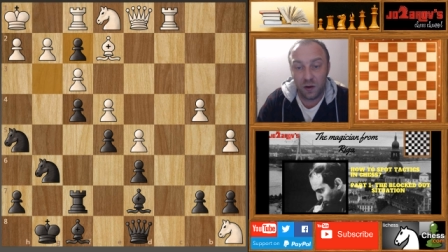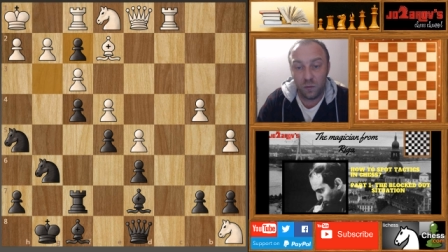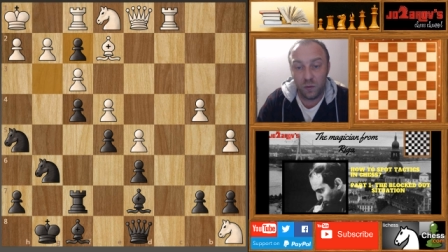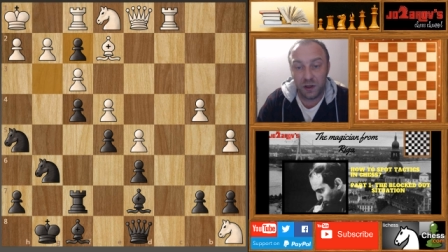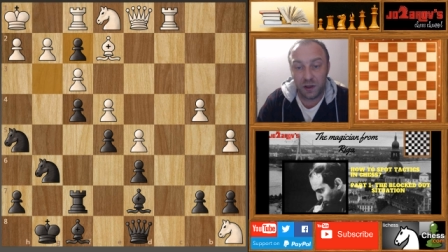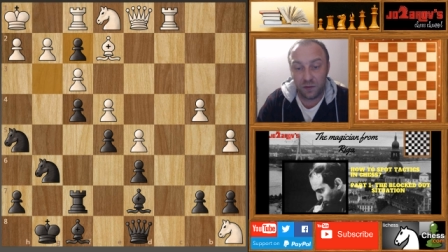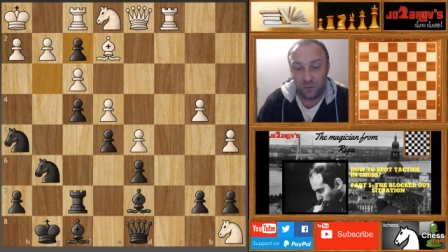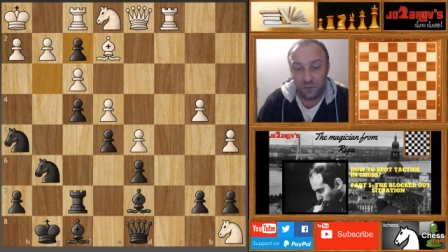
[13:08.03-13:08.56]
We
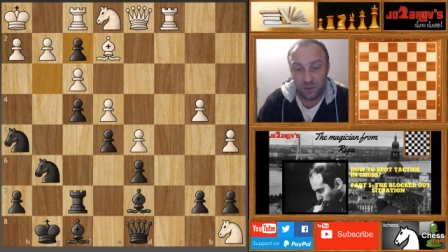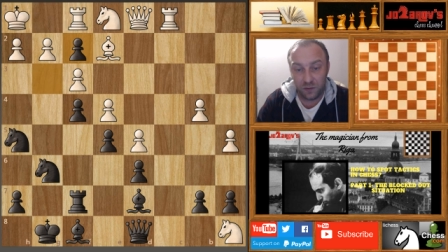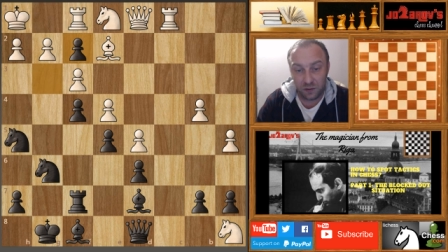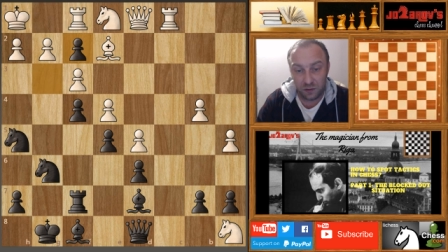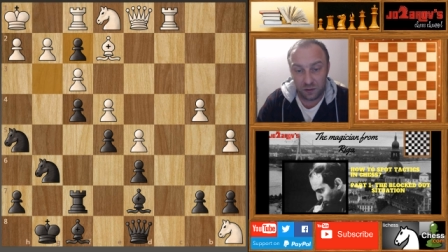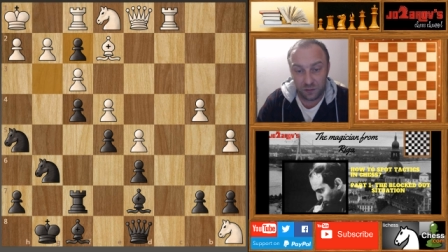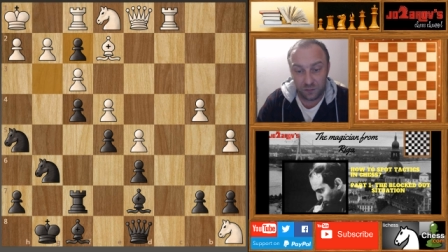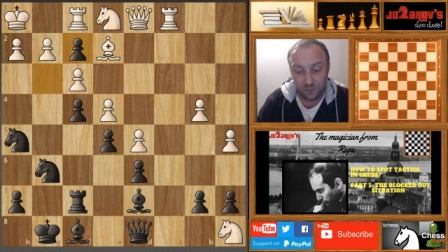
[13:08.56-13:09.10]
have
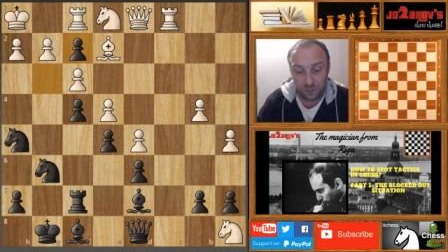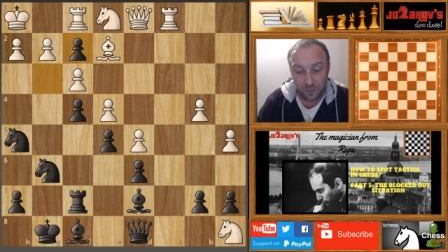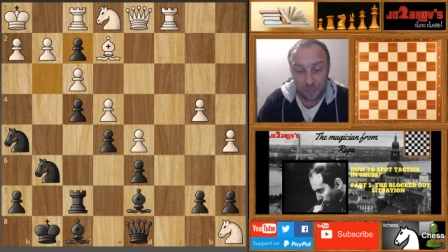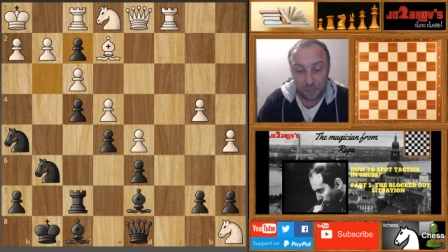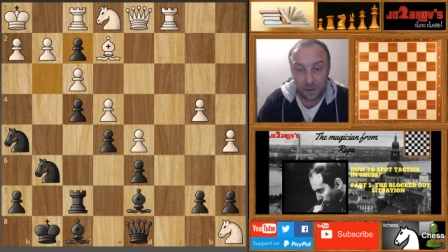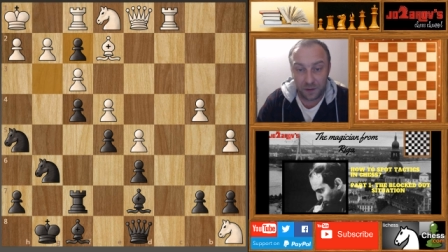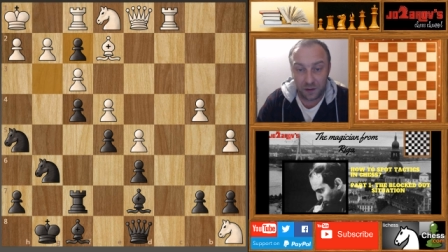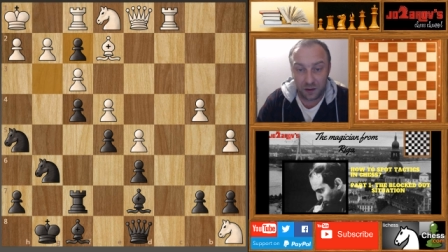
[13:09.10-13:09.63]
um,
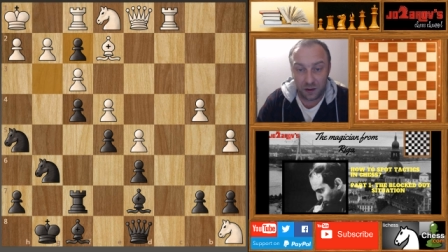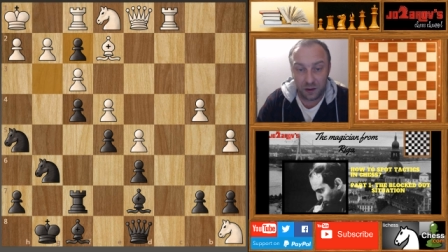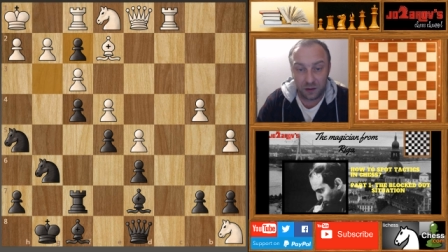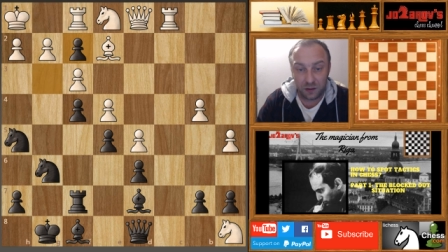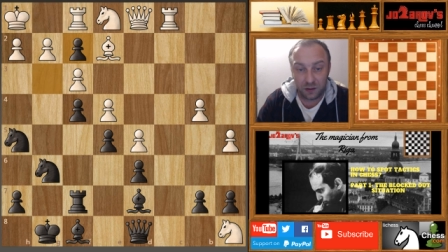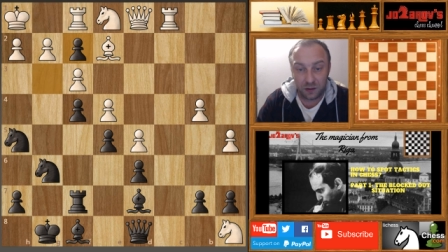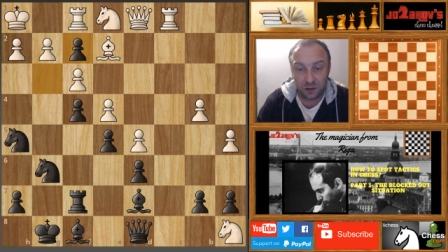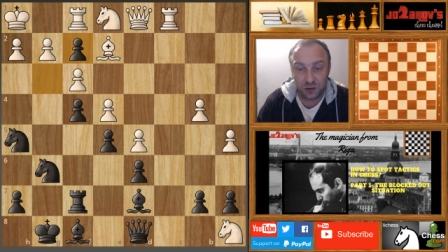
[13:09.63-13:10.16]

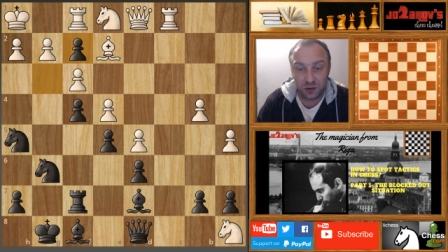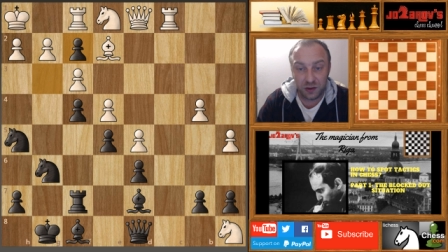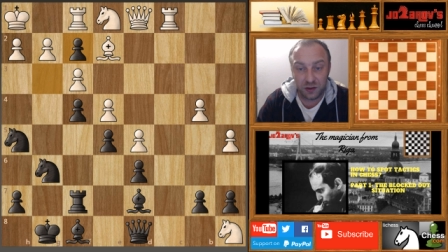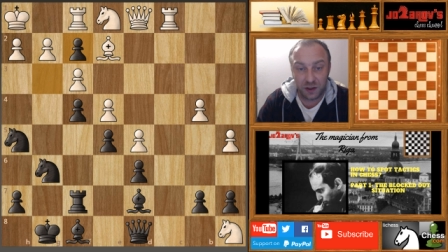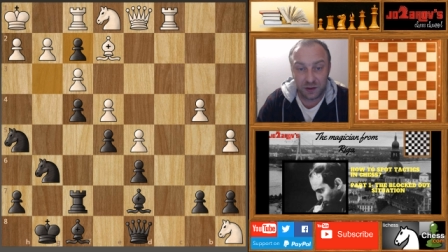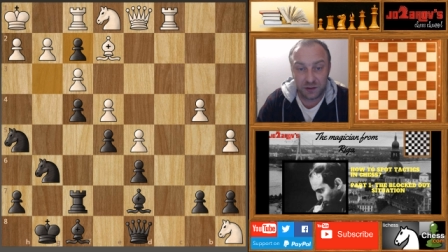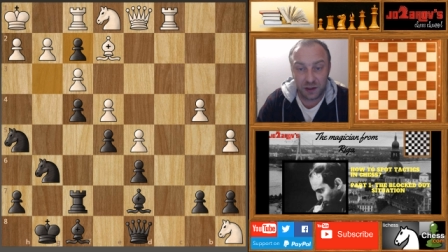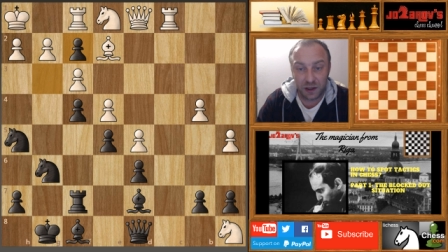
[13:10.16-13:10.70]
a, uh, g
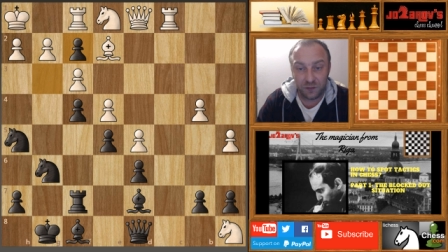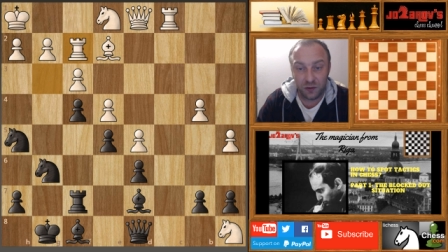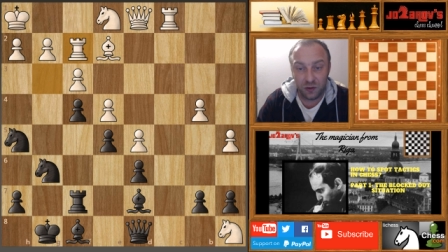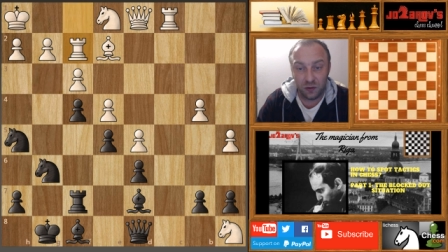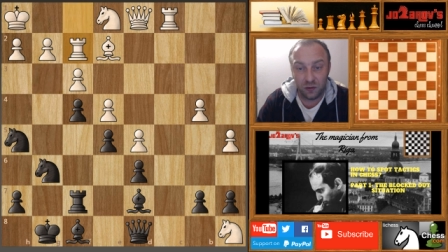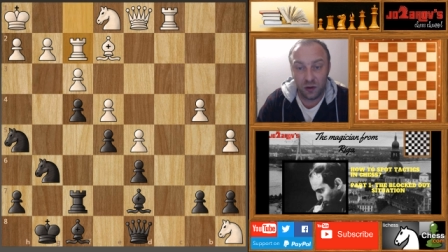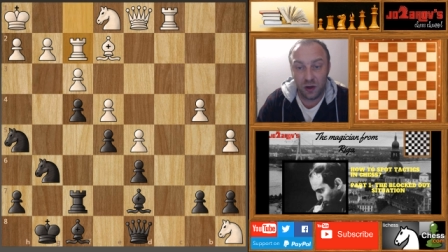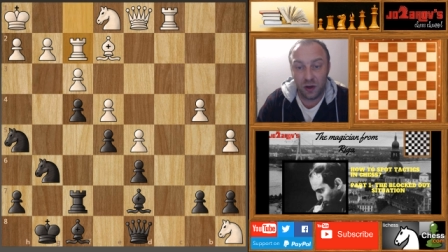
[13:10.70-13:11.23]
takes
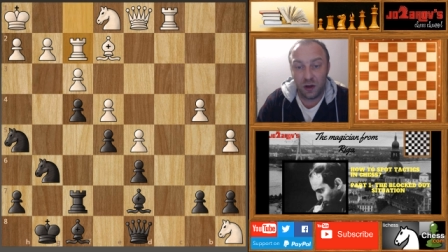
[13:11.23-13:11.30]
f2,